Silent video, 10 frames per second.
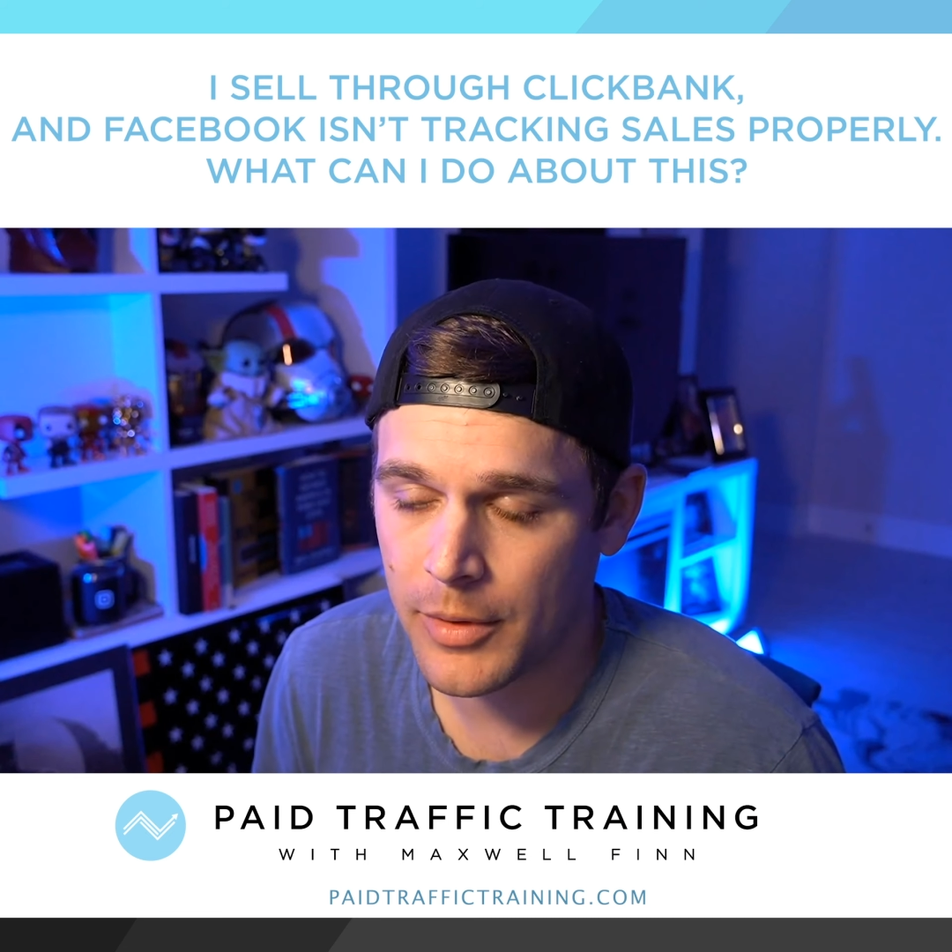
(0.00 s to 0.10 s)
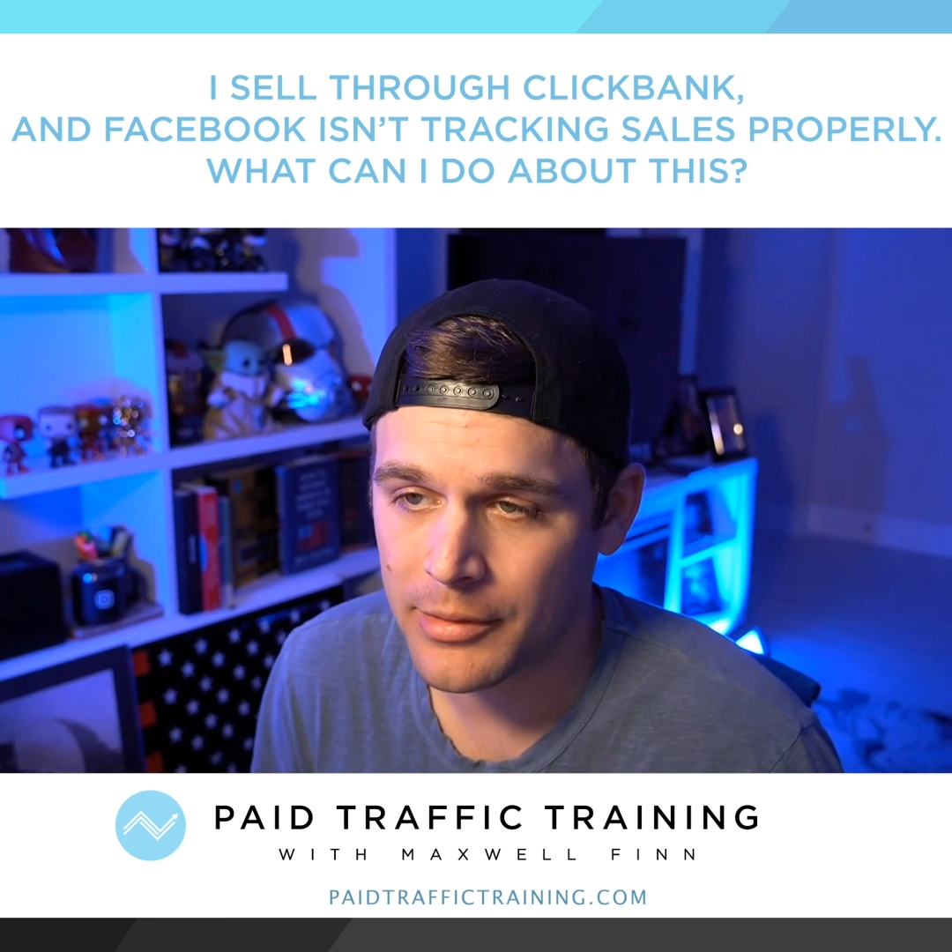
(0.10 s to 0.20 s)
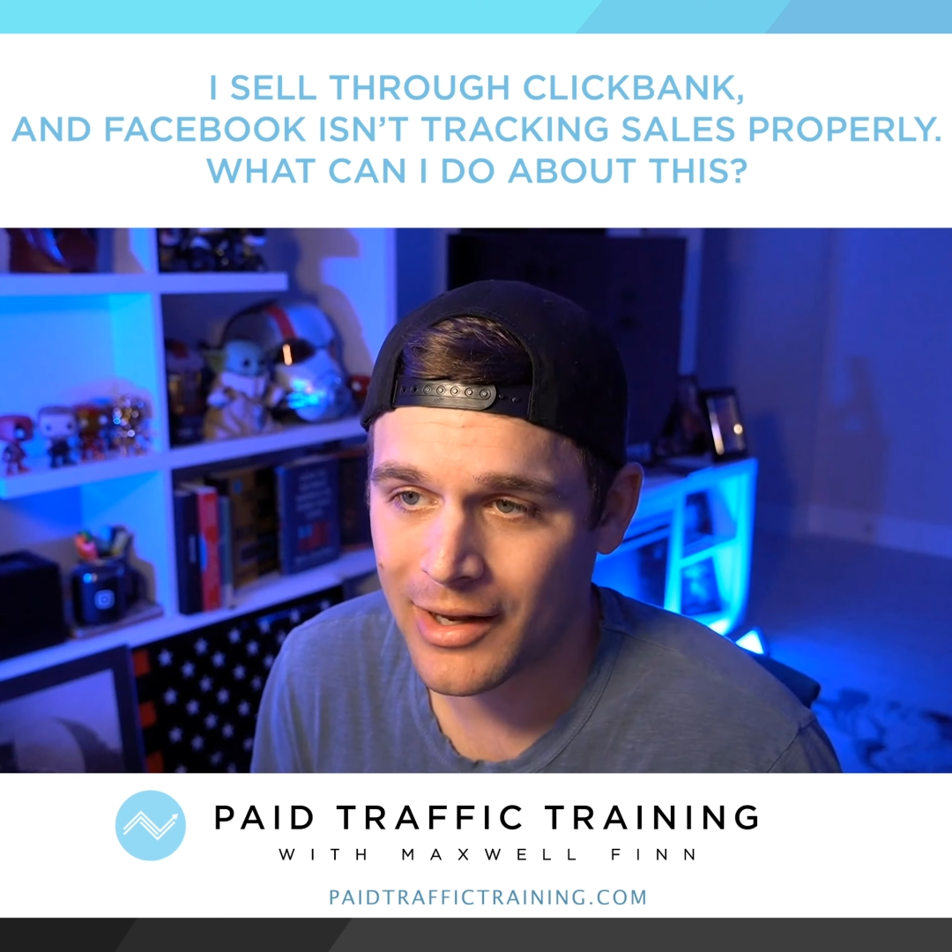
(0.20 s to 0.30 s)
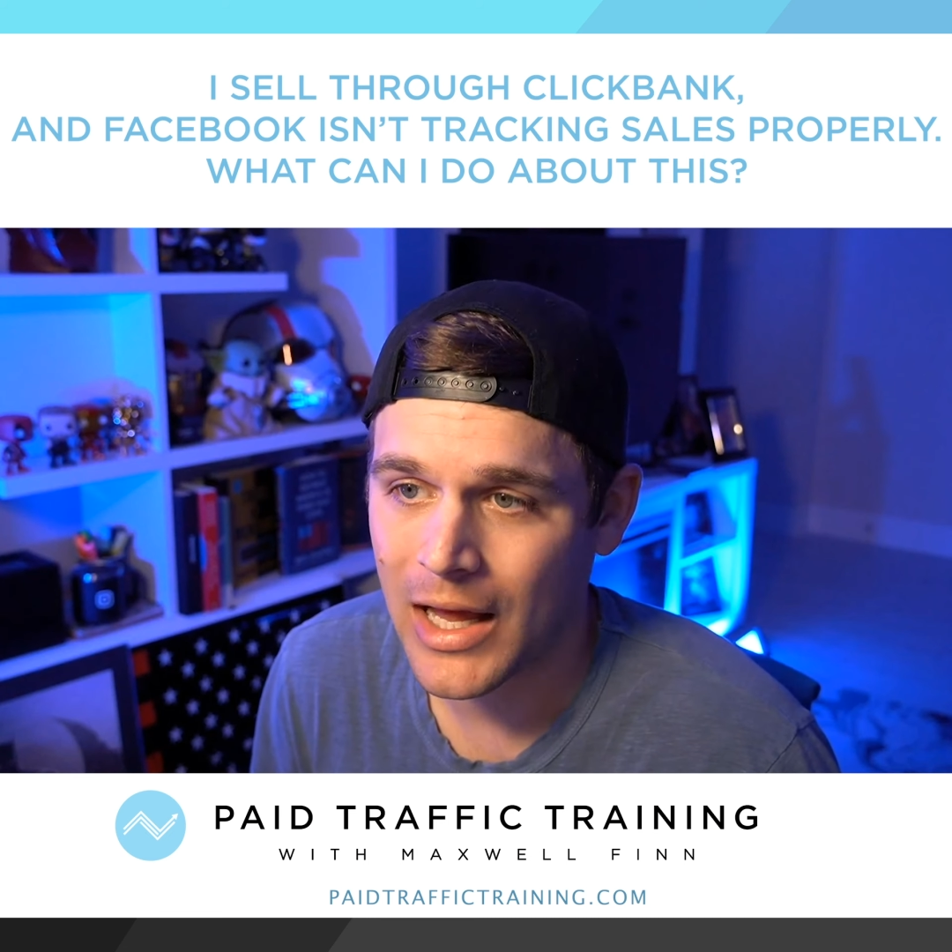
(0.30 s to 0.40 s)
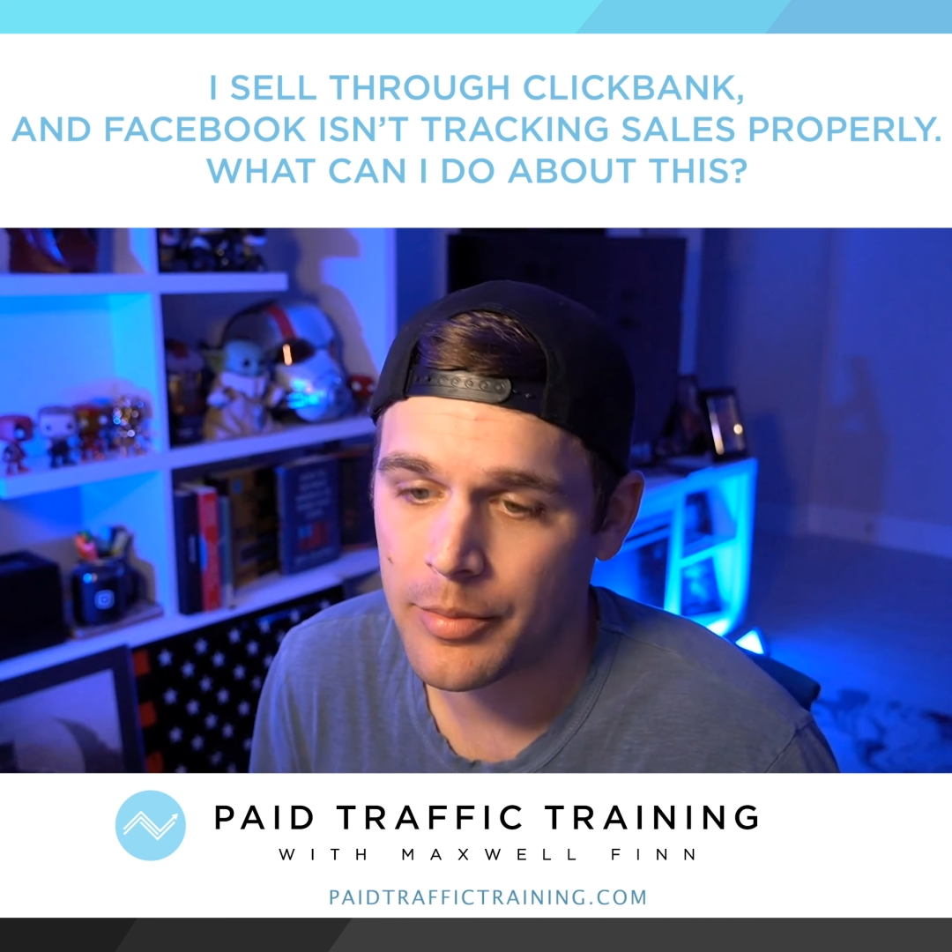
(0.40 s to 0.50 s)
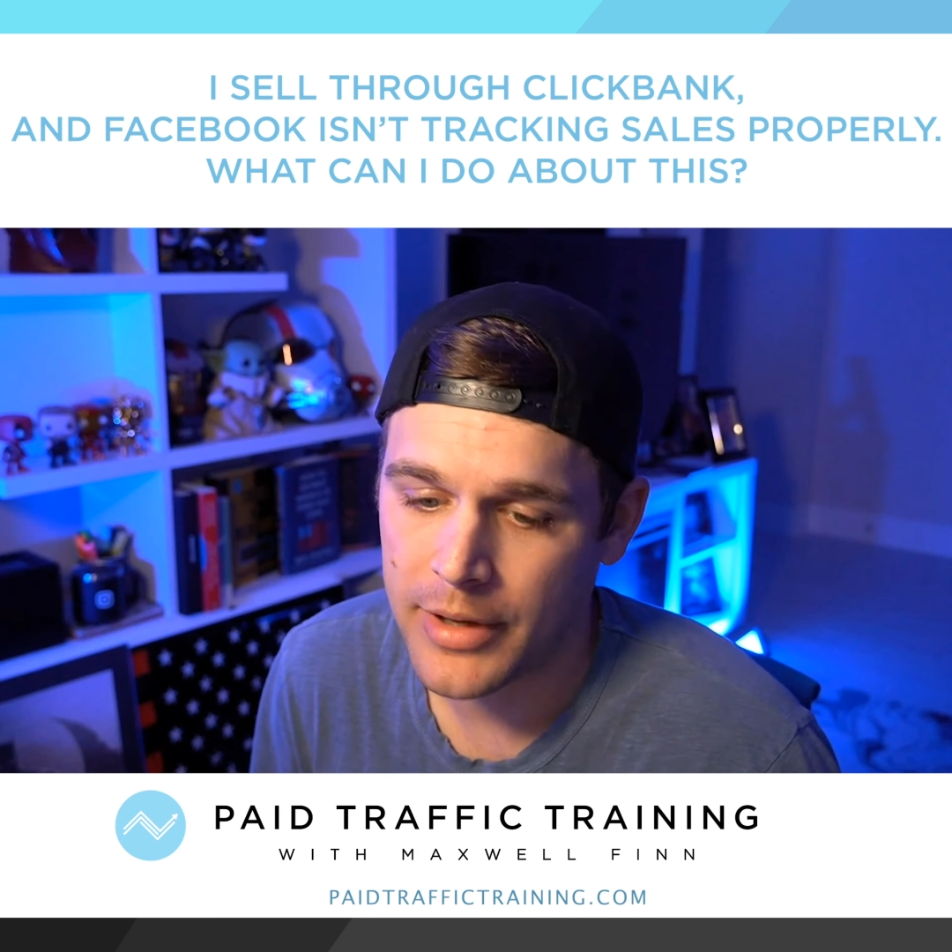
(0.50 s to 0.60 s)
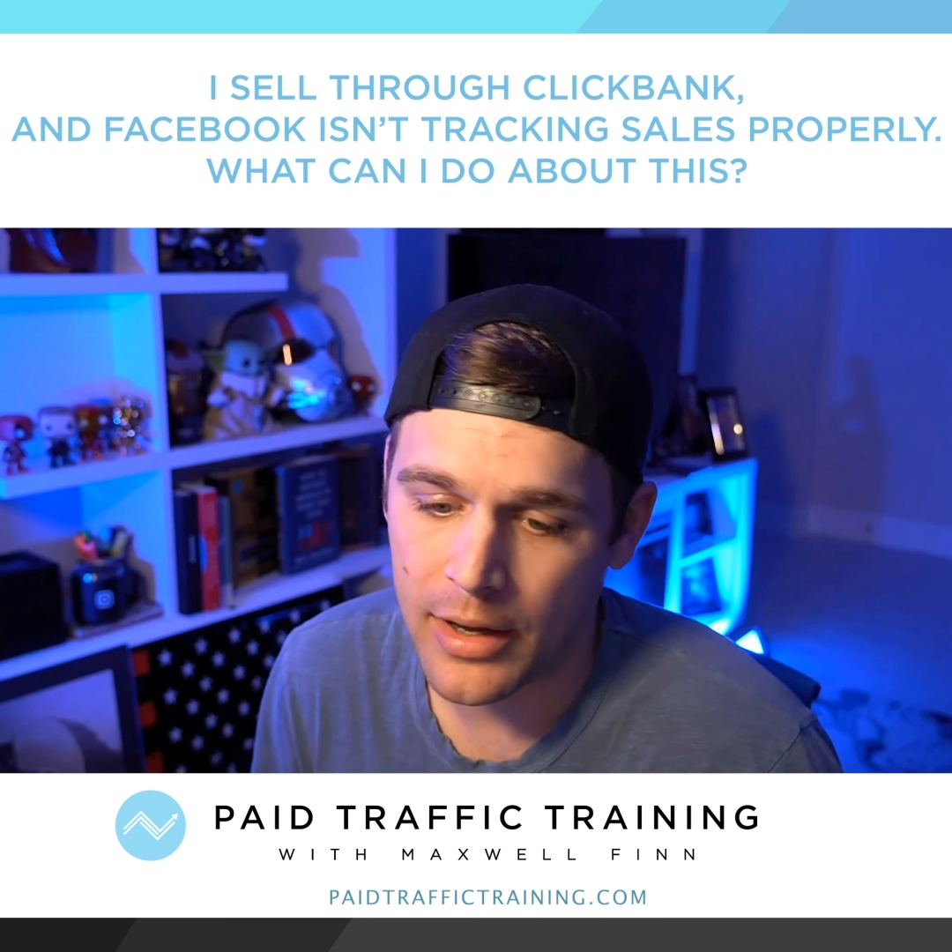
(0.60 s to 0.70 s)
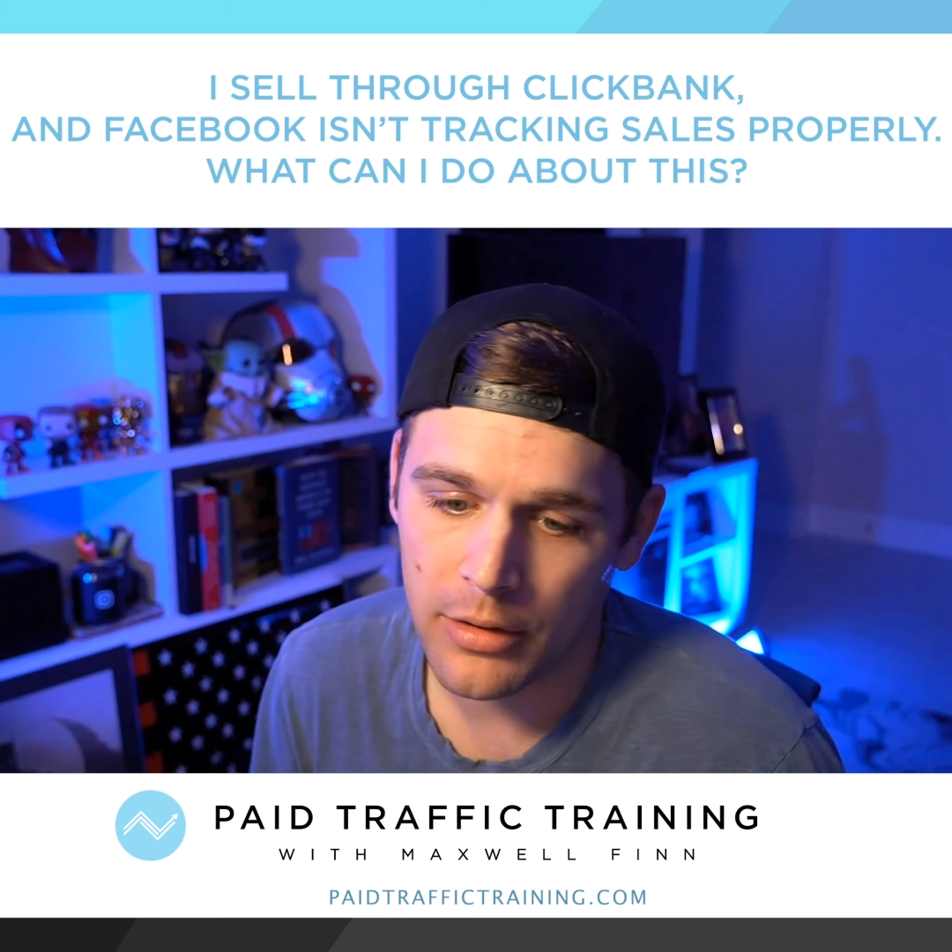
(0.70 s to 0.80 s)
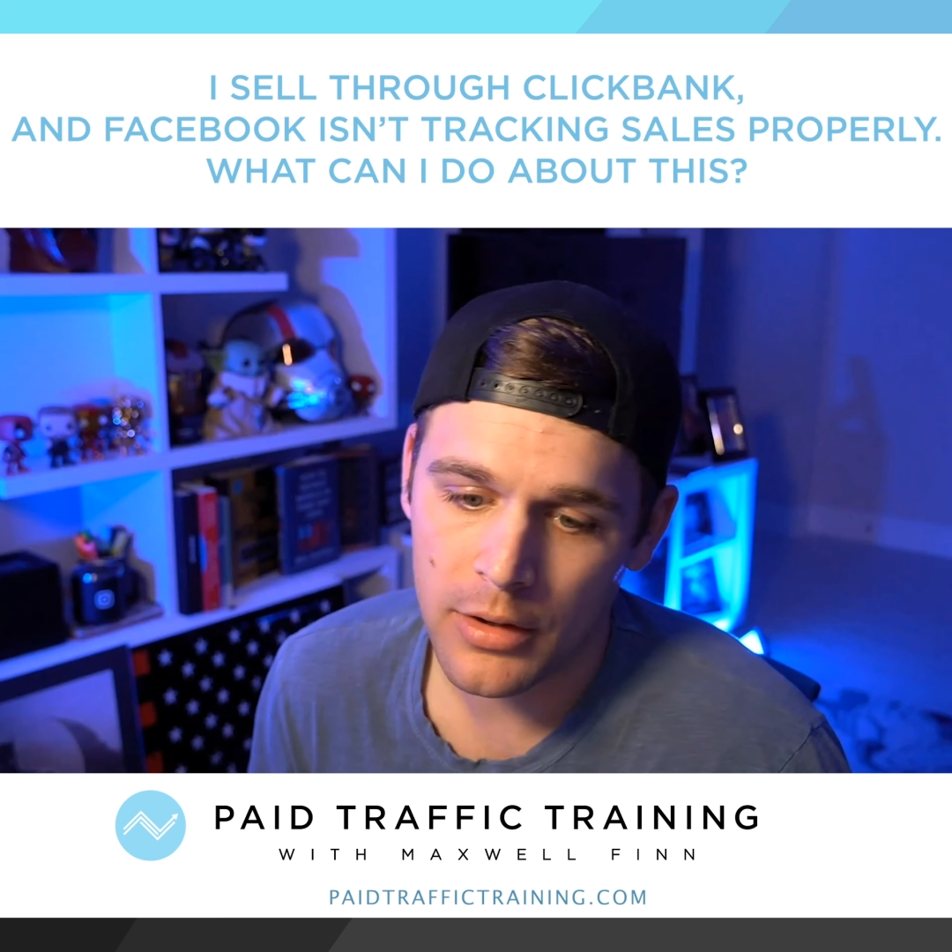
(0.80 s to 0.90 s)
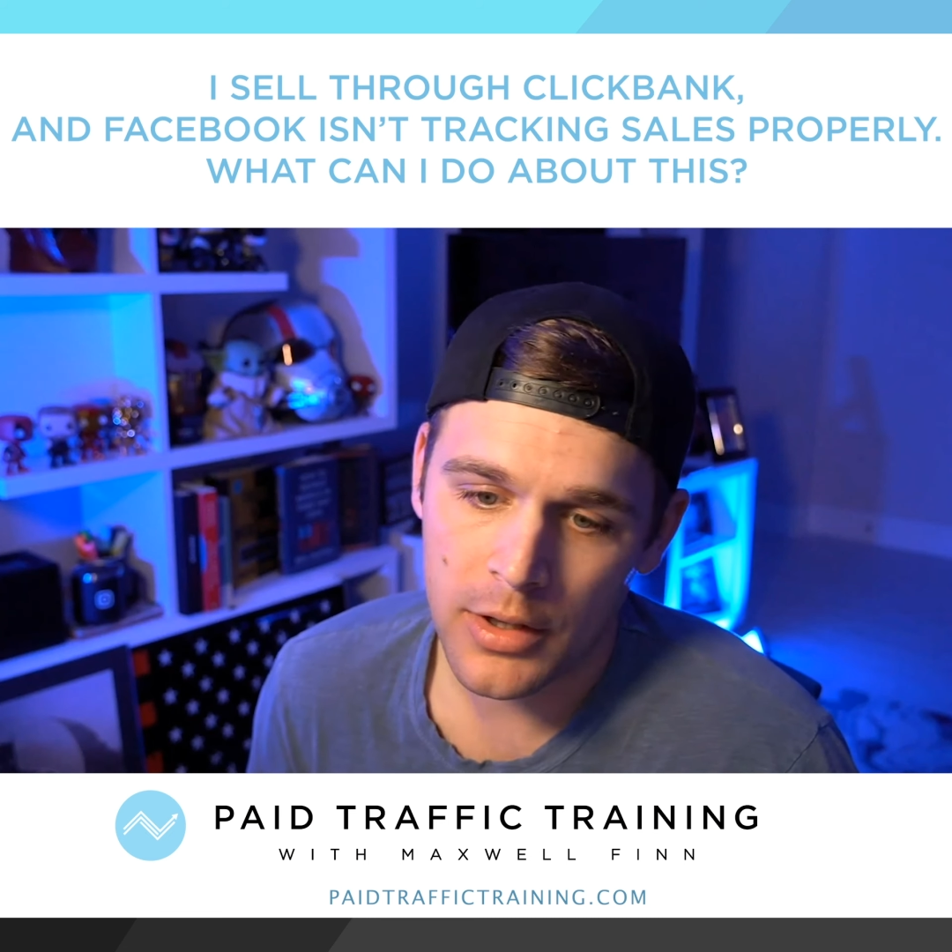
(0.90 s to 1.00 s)
people that opt
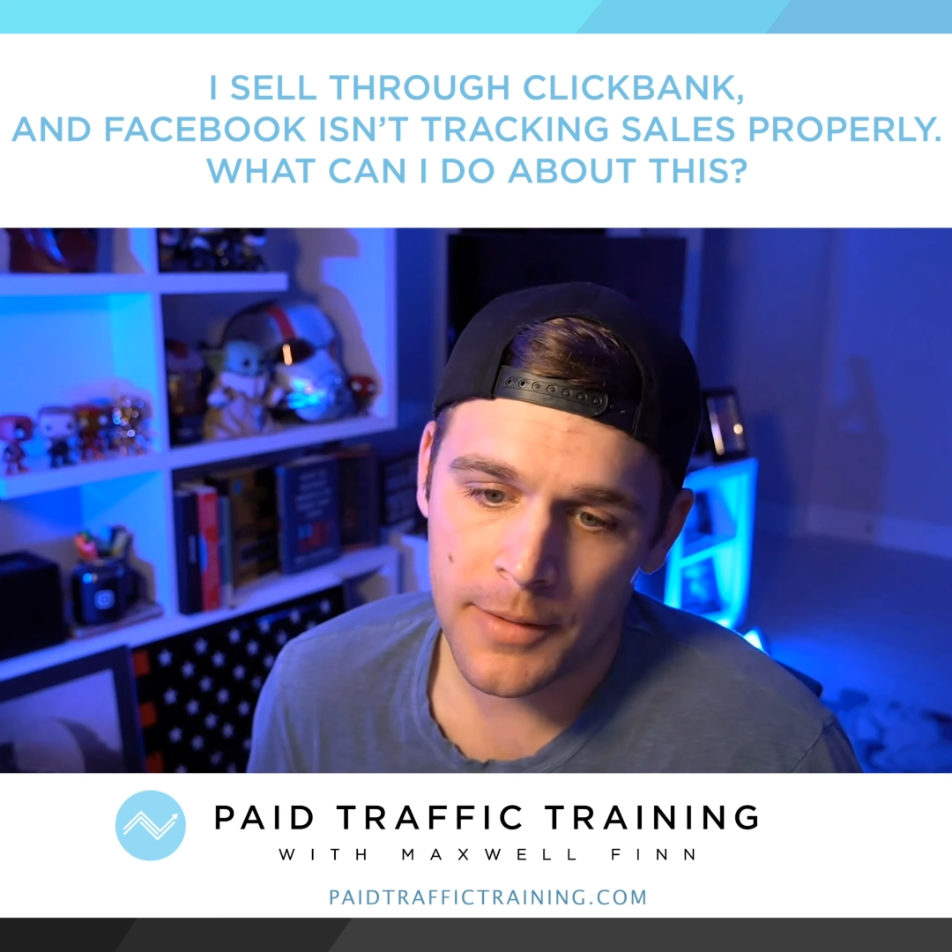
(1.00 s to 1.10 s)
out.